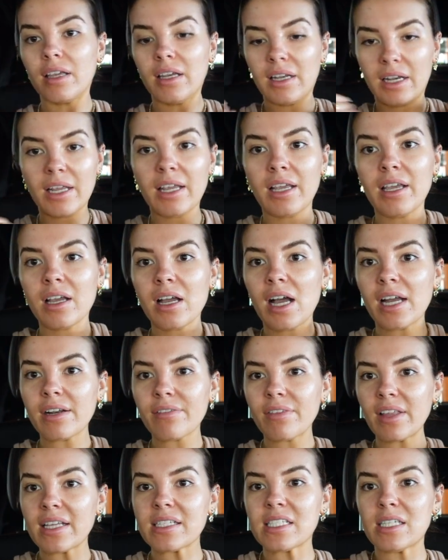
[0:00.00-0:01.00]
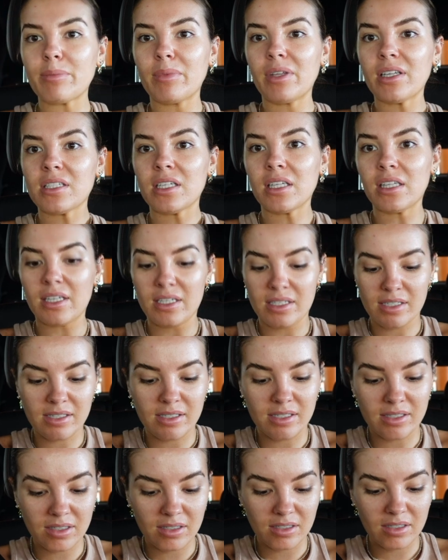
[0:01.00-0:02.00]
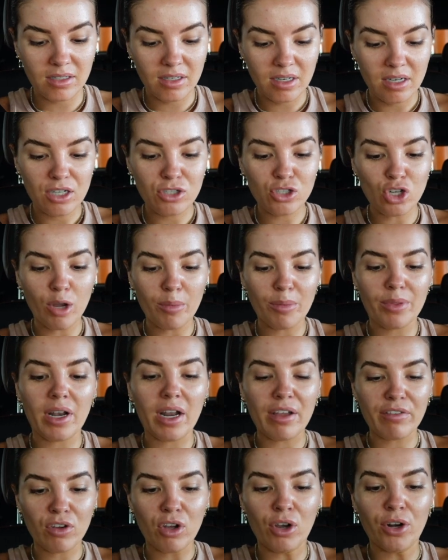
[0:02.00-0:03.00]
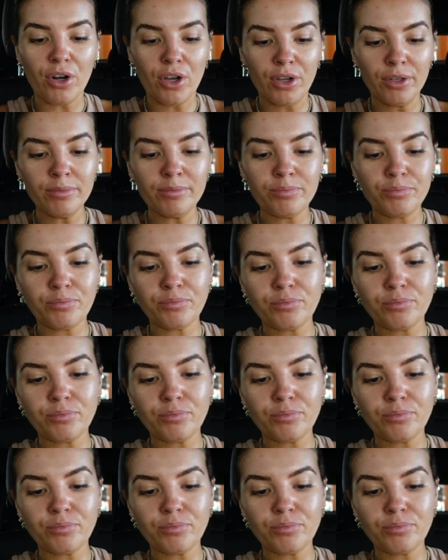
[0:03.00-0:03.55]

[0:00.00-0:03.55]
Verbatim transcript: in here, kind of like similar to this top that I've got on.